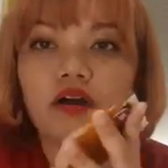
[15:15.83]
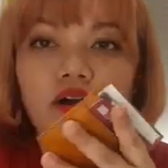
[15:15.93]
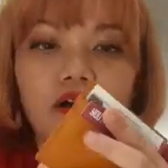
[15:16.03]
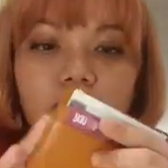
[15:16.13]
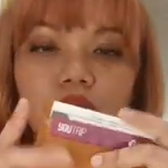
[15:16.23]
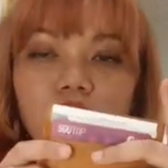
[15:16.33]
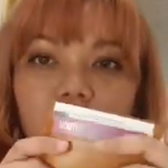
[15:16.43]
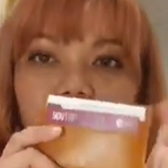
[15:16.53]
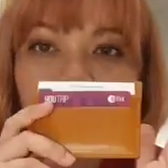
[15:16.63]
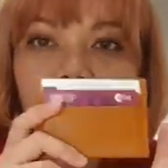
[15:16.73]
um,
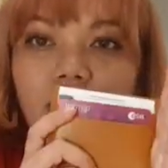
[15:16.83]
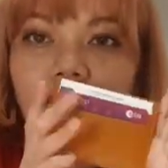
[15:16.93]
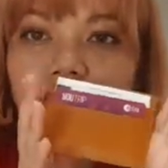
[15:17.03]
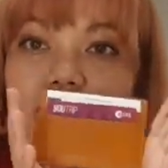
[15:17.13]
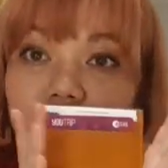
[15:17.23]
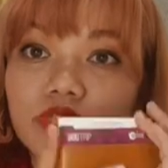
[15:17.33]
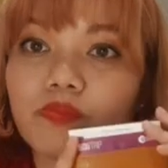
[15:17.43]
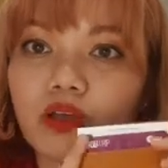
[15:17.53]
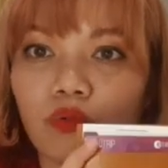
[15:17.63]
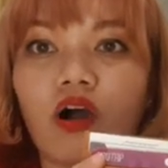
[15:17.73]
my this is
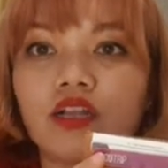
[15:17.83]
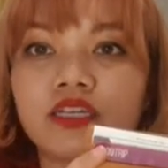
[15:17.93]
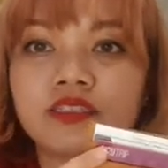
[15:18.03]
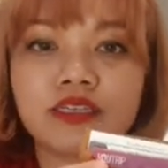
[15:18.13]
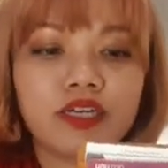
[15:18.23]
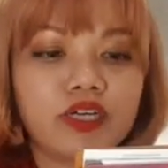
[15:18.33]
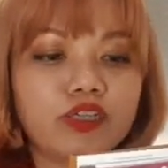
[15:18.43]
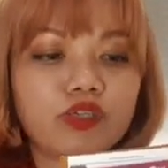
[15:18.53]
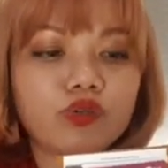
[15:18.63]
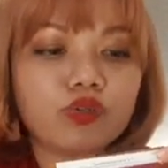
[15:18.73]
my wallet.
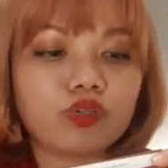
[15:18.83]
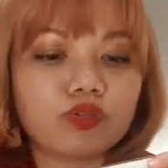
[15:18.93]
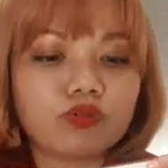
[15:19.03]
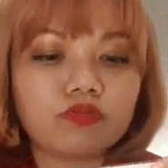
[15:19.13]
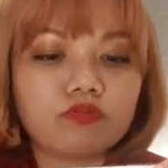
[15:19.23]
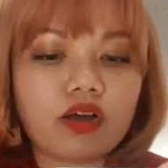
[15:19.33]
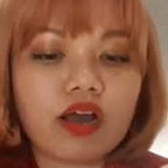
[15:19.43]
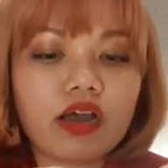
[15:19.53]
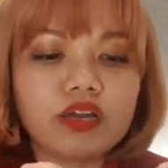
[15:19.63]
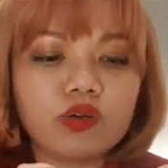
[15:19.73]
So
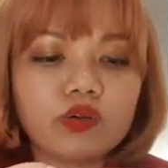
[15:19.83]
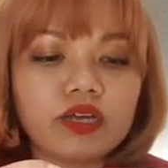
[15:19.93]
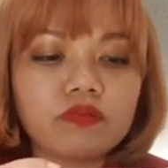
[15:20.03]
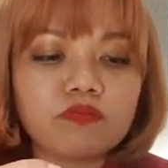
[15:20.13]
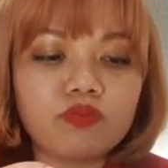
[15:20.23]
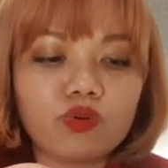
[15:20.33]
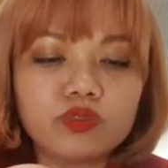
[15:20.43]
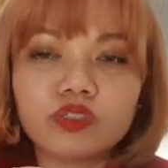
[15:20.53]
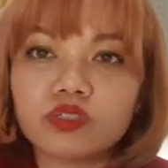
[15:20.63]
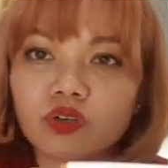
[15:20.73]
I know that
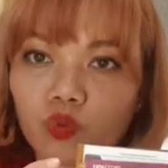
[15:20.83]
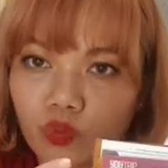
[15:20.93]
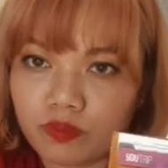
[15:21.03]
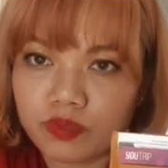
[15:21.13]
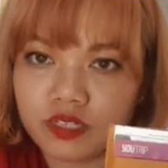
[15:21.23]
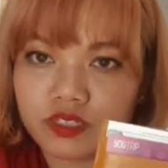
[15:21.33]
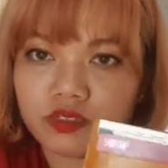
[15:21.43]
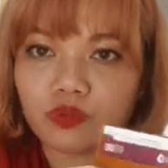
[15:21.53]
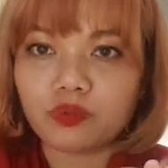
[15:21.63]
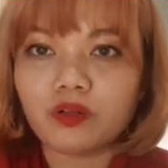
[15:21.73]
most
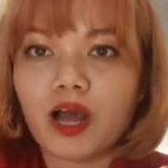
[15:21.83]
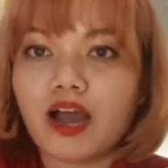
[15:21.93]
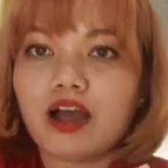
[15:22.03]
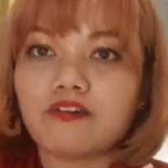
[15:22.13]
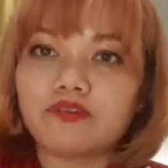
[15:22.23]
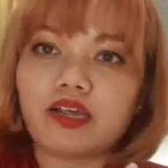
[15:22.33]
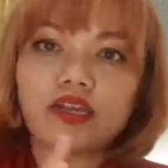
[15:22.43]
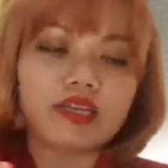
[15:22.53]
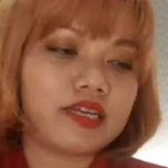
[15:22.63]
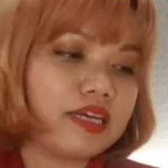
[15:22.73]
women will have
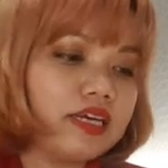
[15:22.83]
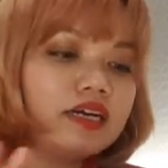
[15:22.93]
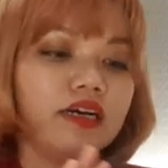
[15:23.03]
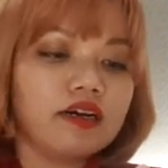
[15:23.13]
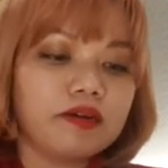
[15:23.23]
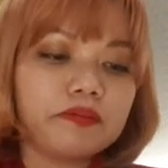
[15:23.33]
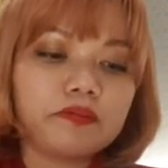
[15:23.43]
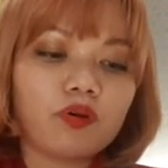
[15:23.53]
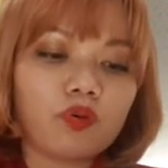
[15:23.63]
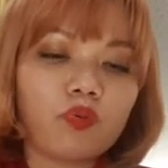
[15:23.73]
like
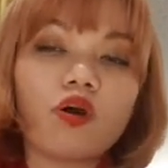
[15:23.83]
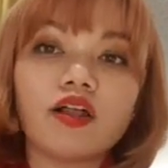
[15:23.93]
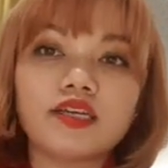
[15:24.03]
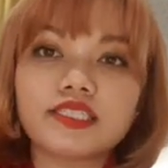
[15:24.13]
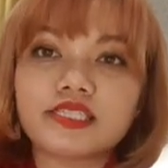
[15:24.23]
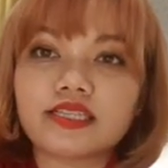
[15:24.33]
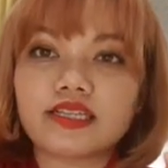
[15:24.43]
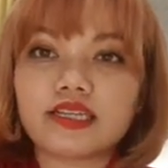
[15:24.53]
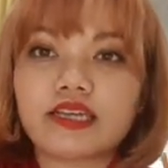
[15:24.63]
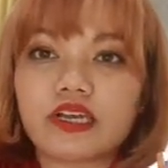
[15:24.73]
um, wallets
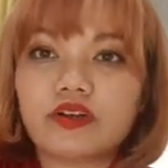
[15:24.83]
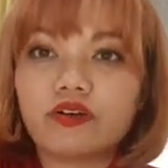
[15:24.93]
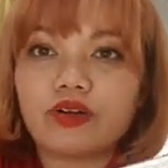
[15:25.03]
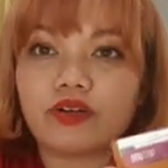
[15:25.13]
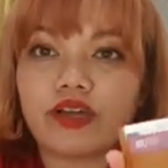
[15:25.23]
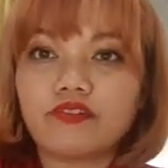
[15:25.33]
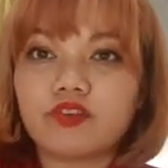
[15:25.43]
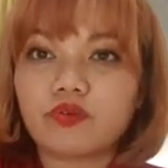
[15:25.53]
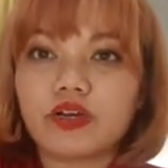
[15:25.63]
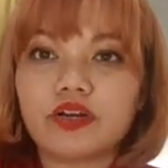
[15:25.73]
that they carry around
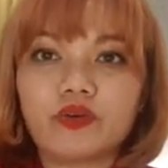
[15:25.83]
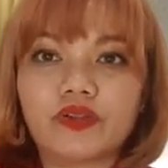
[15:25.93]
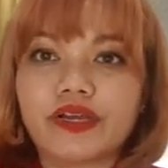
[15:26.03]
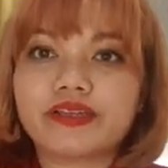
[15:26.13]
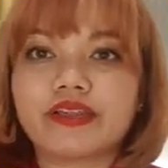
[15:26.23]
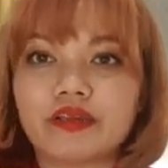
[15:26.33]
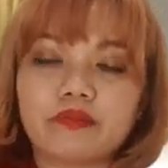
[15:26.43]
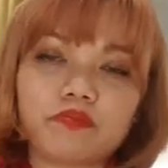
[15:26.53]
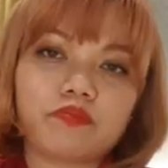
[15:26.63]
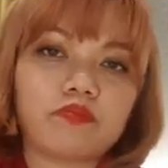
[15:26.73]
everywhere, or like they
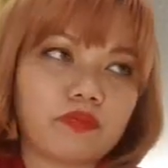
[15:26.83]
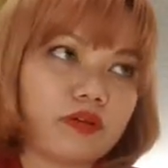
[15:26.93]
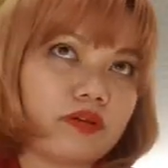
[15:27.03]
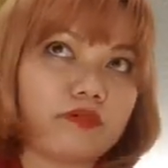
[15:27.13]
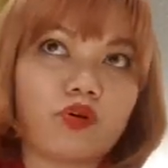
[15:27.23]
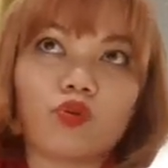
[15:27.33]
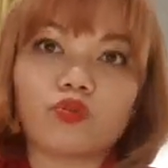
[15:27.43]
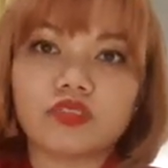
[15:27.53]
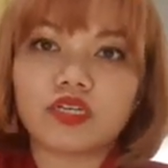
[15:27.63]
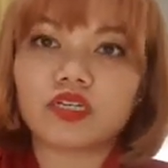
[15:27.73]
um,
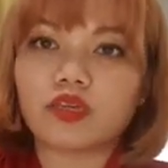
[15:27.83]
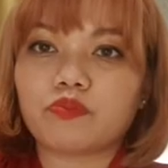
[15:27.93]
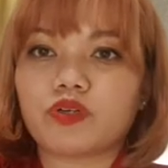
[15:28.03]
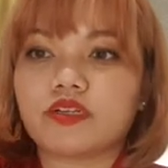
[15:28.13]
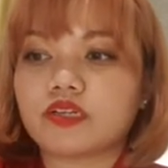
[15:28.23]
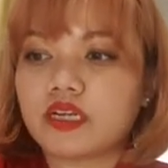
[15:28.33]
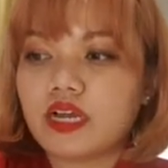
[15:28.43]
hold it, they put it